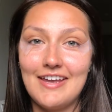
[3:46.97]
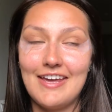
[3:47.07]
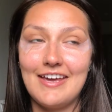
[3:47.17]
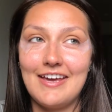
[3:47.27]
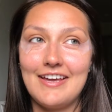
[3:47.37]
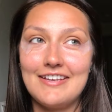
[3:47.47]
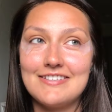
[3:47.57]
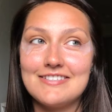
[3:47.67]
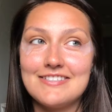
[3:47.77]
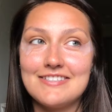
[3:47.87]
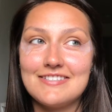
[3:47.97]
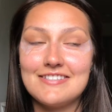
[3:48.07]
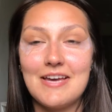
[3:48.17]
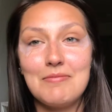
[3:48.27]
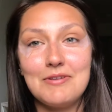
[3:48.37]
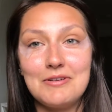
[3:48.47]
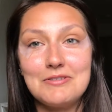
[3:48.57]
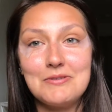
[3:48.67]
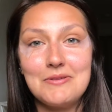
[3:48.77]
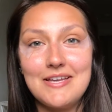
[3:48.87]
and I'm a little
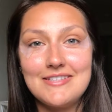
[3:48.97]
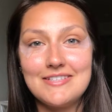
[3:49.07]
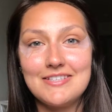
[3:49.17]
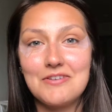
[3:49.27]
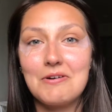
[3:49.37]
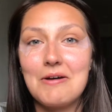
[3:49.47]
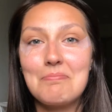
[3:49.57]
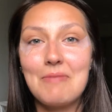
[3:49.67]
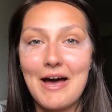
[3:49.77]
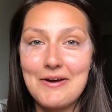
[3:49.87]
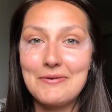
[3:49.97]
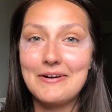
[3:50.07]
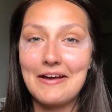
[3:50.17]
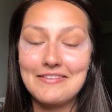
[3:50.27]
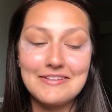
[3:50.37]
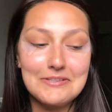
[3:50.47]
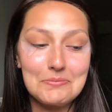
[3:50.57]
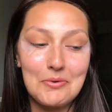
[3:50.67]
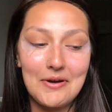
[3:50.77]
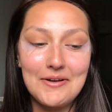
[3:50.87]
too lazy to go out and buy one at this
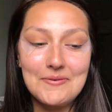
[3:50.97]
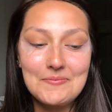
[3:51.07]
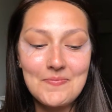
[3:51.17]
point.